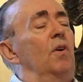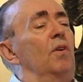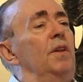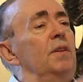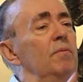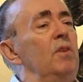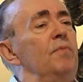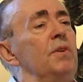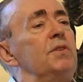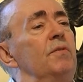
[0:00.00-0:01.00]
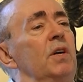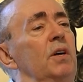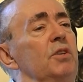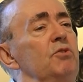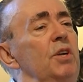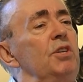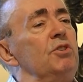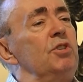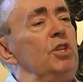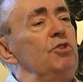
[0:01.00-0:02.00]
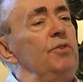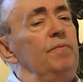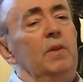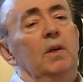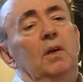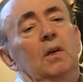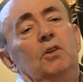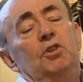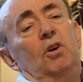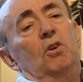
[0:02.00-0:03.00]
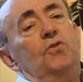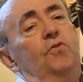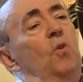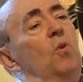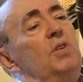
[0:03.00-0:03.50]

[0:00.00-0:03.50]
in the movements of the early 20th century. Charles Fort